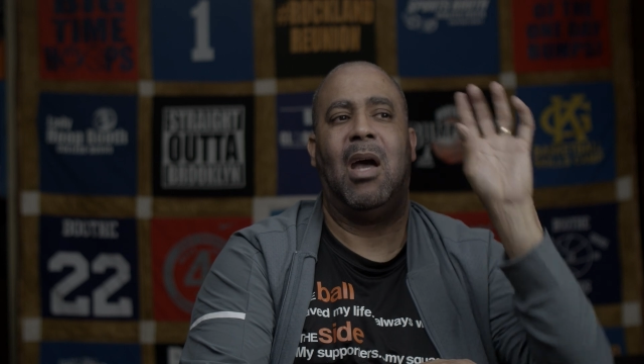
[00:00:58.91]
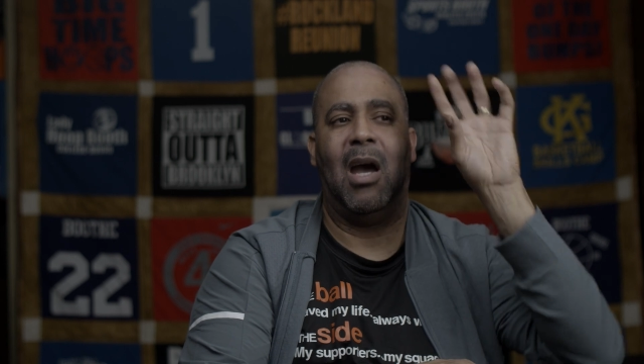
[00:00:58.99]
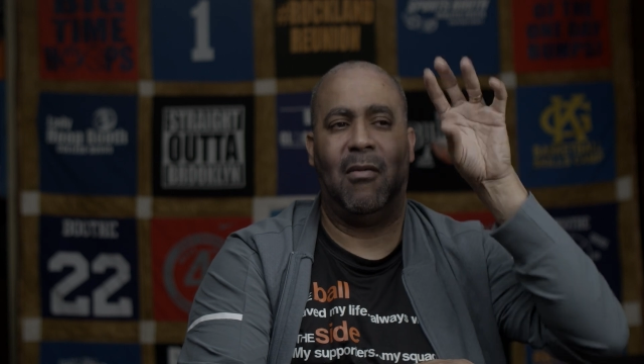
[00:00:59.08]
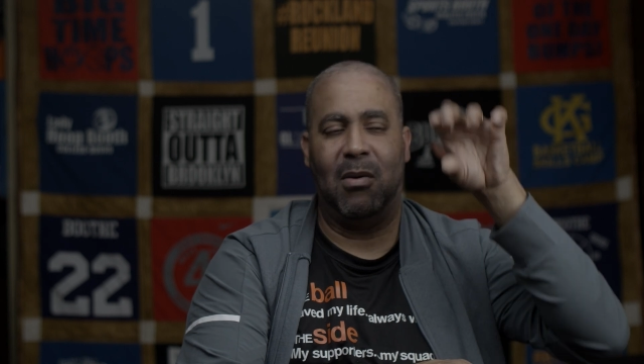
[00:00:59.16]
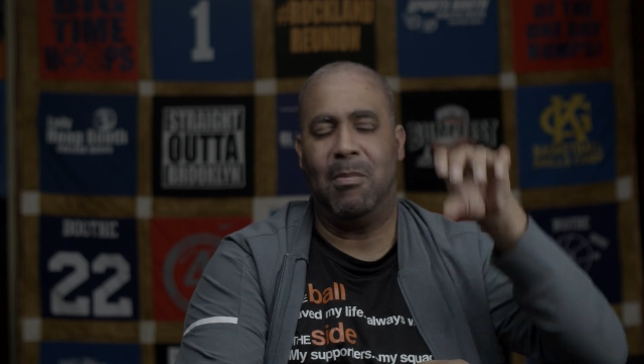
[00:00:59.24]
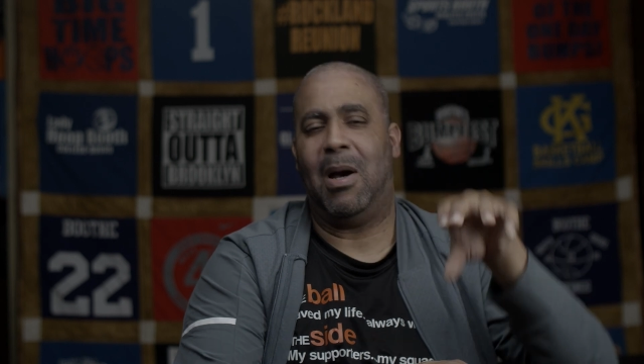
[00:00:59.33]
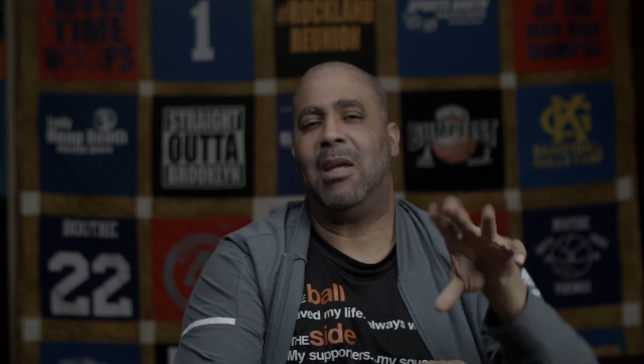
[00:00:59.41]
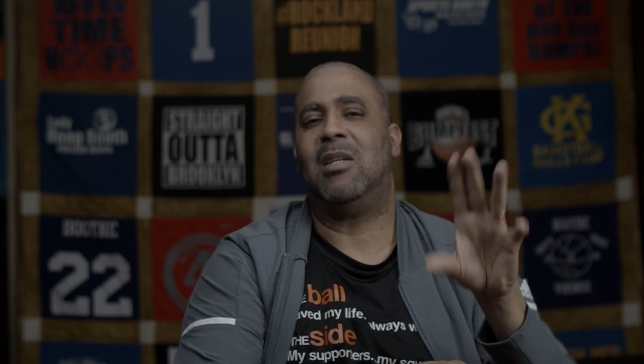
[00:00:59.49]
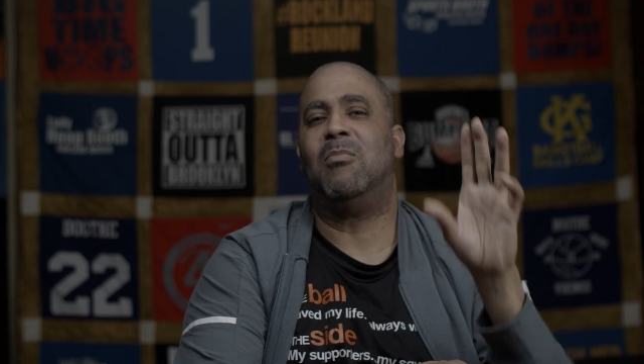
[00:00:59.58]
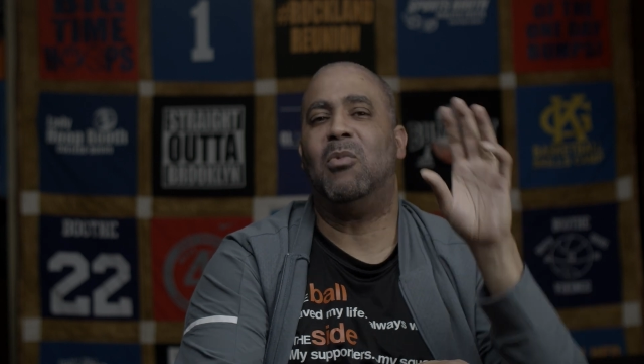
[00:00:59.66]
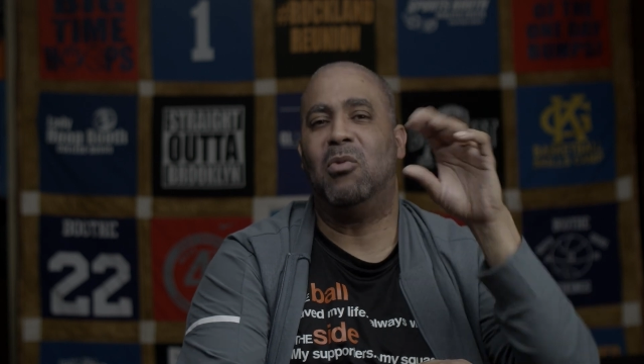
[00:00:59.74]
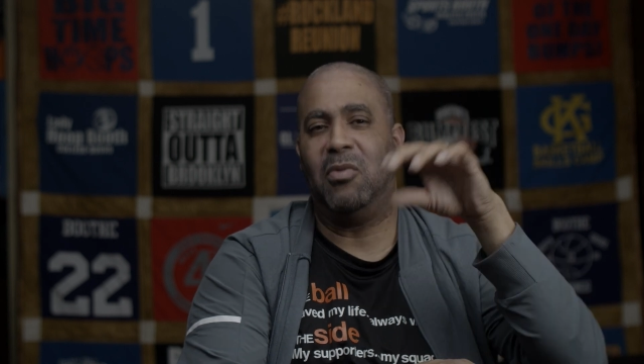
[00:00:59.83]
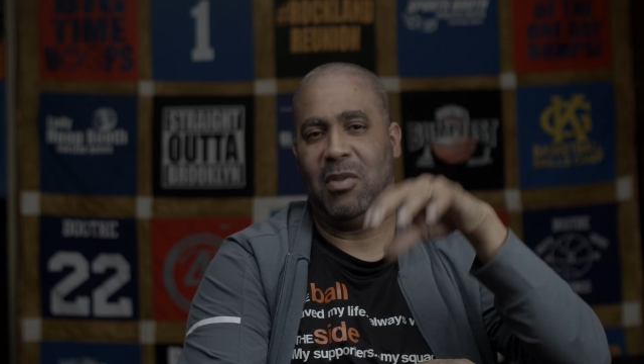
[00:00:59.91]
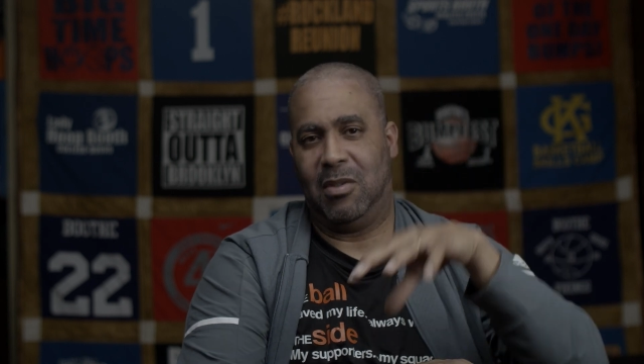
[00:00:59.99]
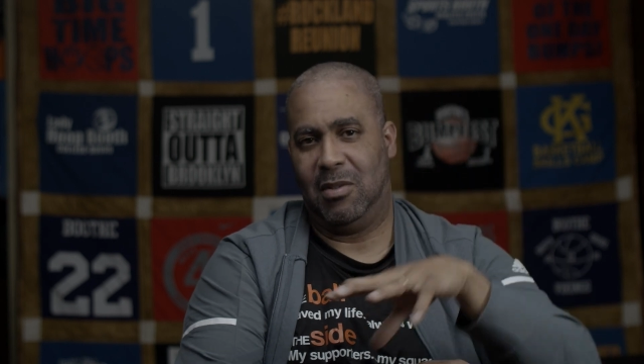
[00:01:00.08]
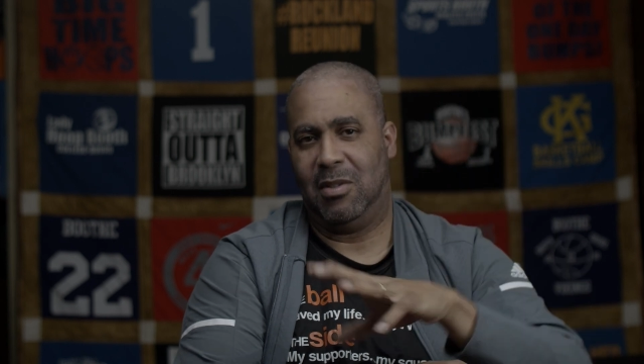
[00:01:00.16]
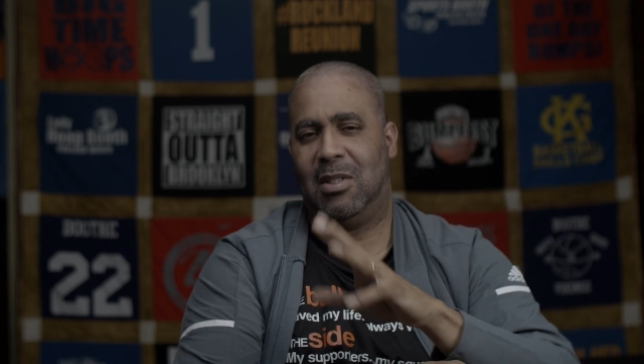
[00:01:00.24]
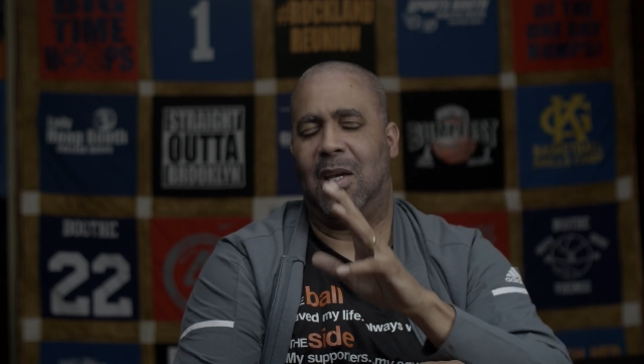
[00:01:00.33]
everybody's
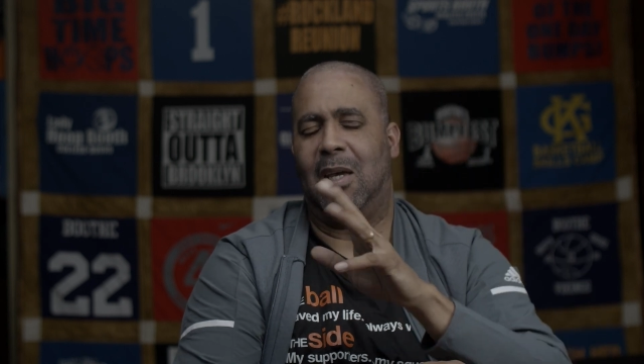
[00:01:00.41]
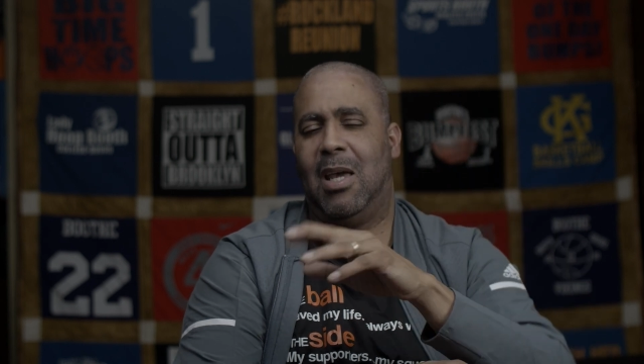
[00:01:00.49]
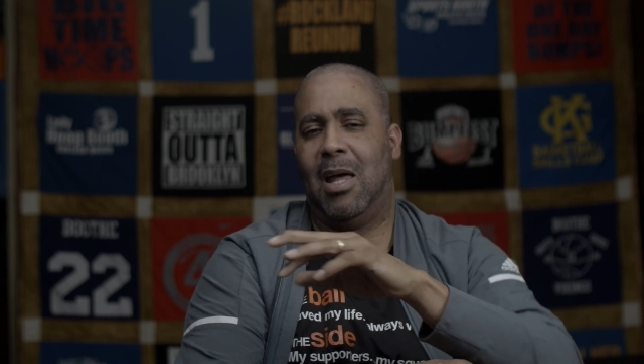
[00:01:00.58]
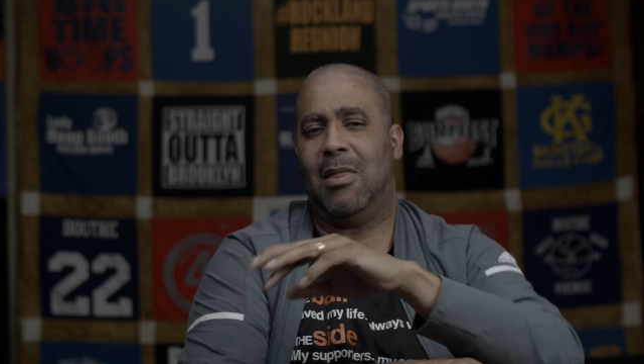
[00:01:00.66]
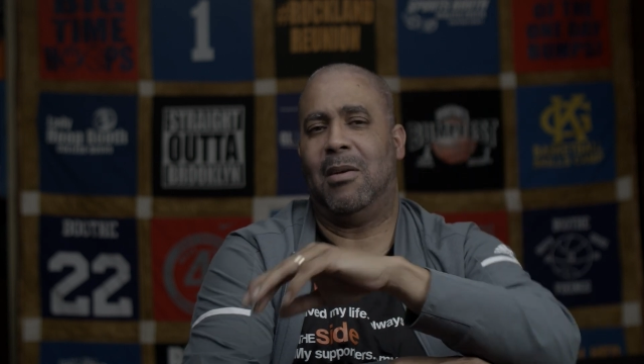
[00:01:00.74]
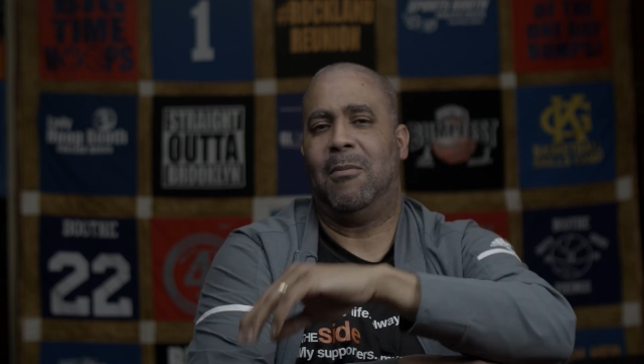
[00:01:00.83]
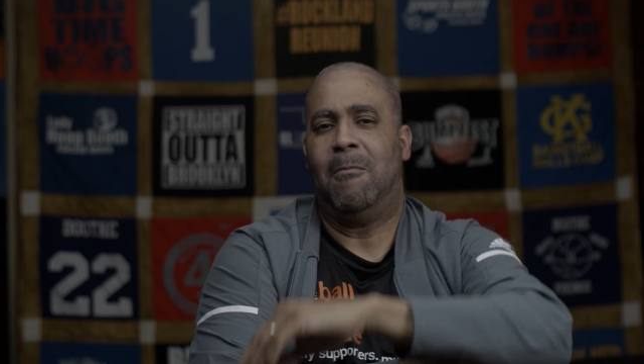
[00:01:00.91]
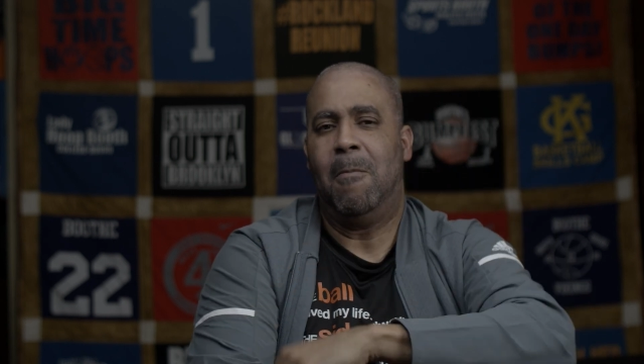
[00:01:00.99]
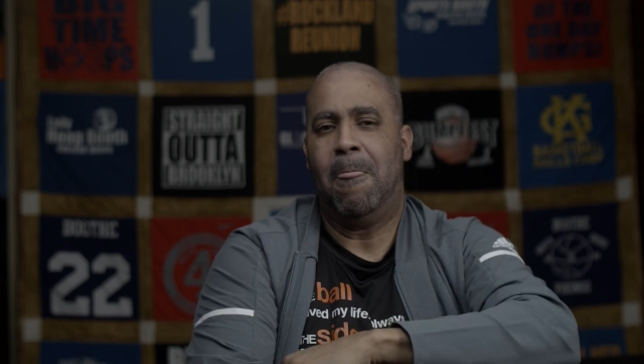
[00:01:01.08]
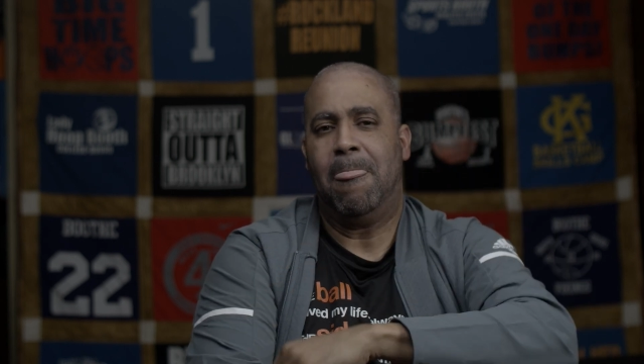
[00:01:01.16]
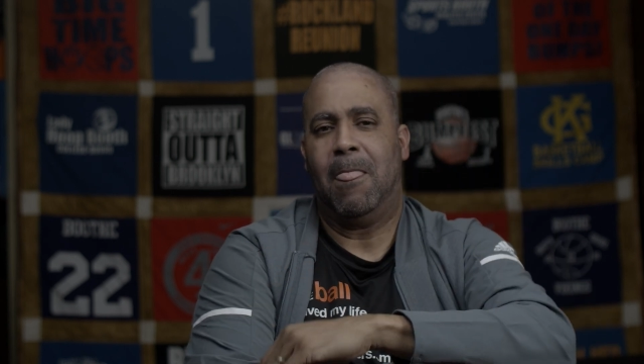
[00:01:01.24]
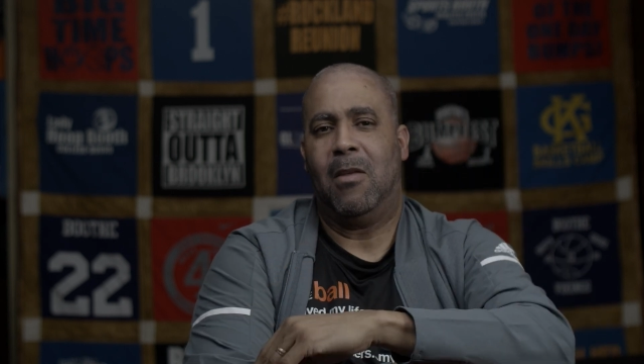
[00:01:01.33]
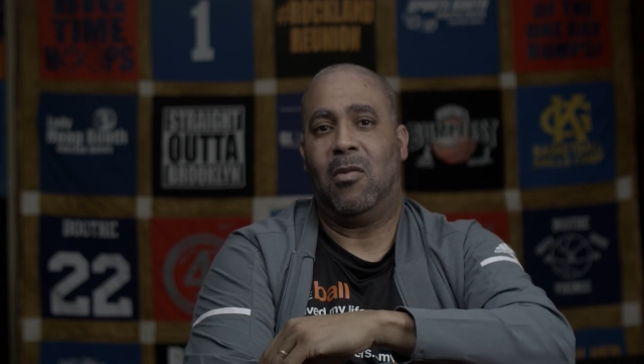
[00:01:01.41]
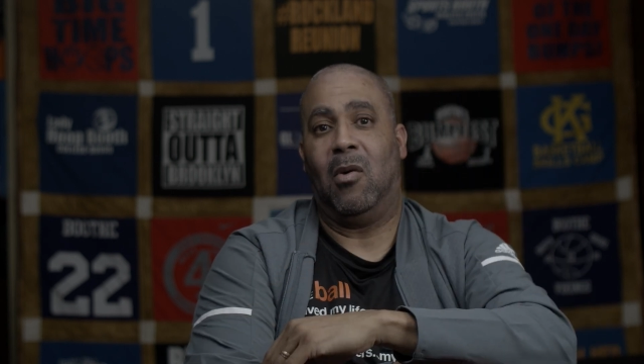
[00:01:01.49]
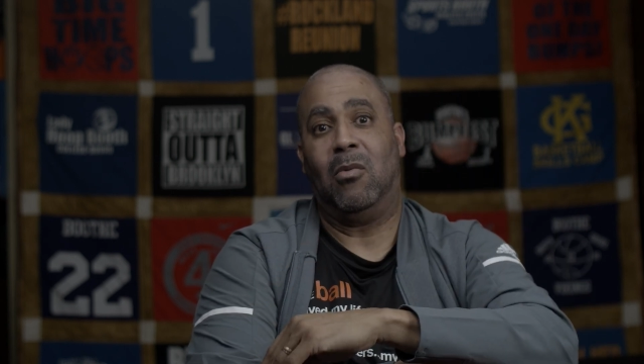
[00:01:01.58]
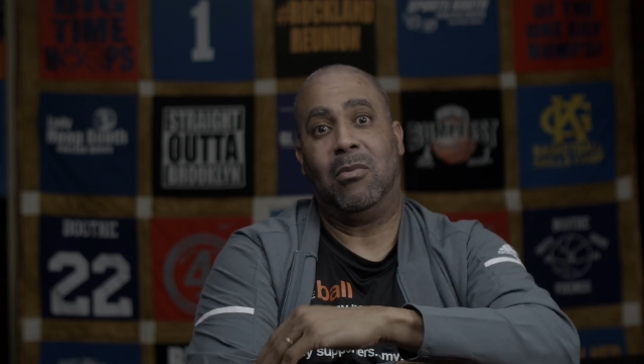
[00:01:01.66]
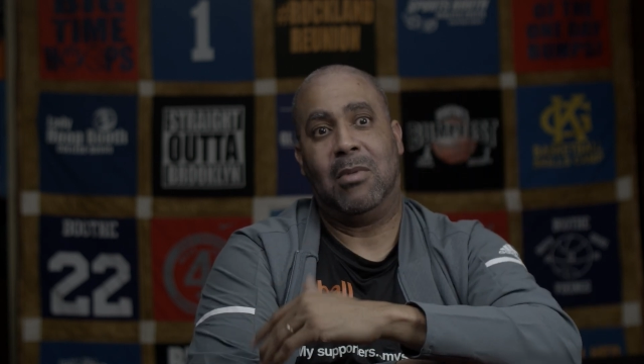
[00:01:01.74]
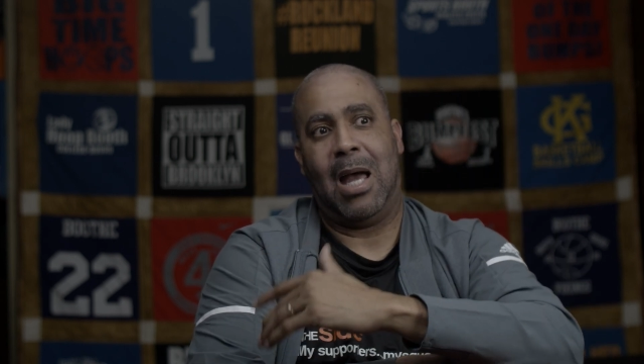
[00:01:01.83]
moving together.
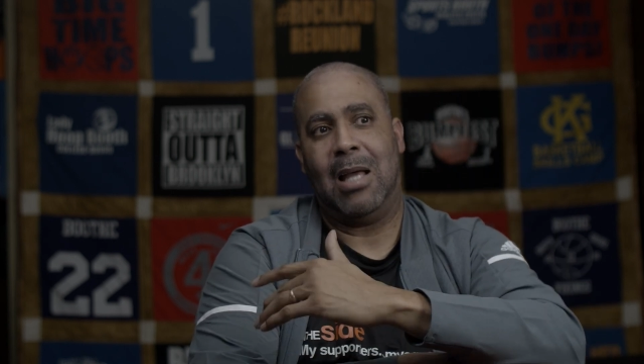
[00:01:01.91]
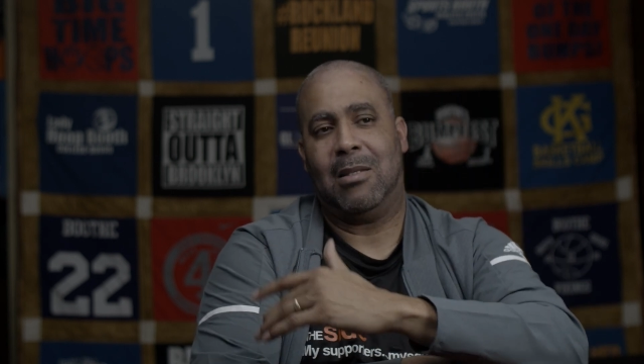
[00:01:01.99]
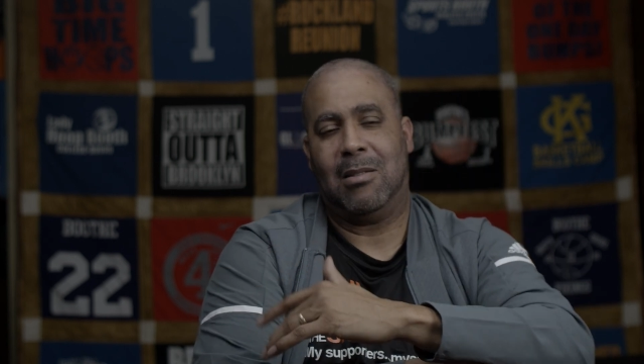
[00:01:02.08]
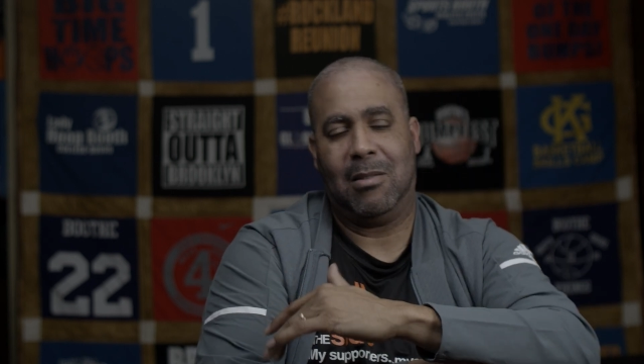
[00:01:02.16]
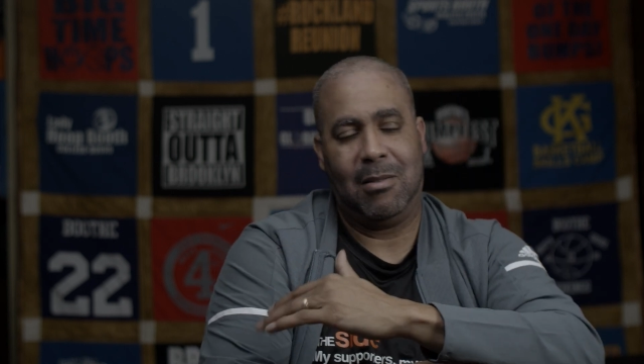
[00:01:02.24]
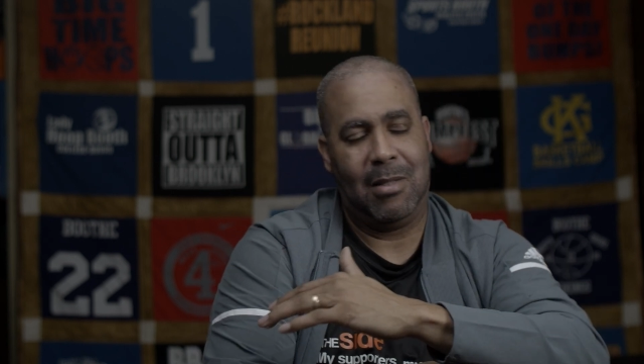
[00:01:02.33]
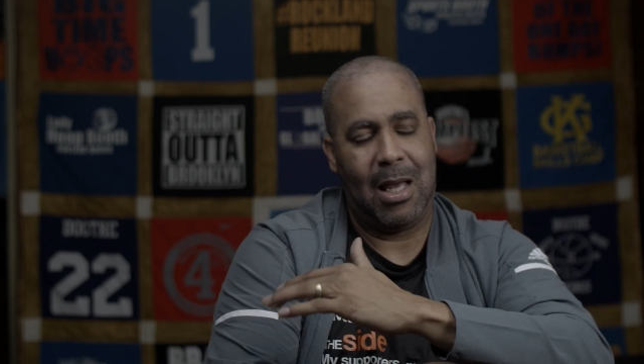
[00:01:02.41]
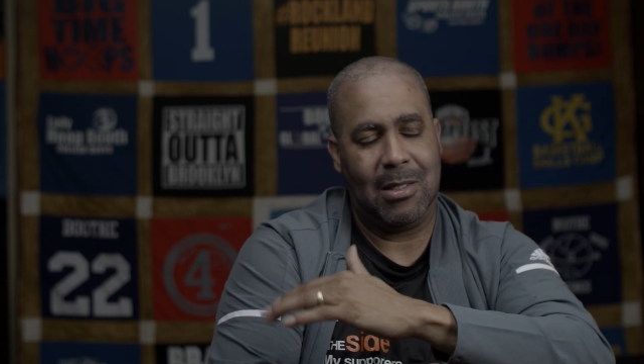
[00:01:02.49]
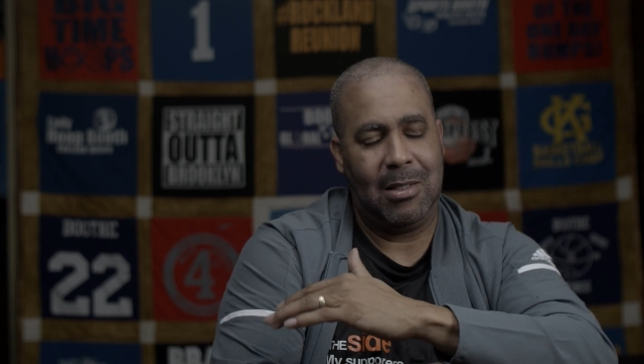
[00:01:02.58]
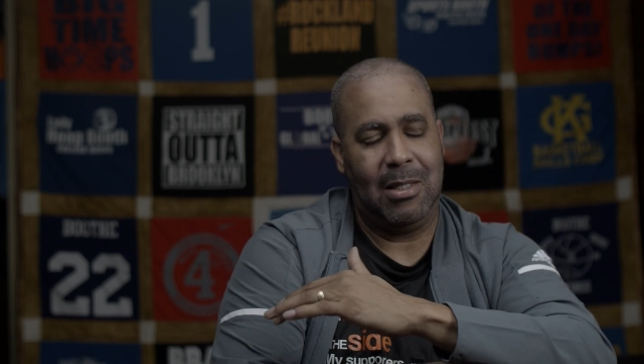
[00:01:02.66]
So that's that's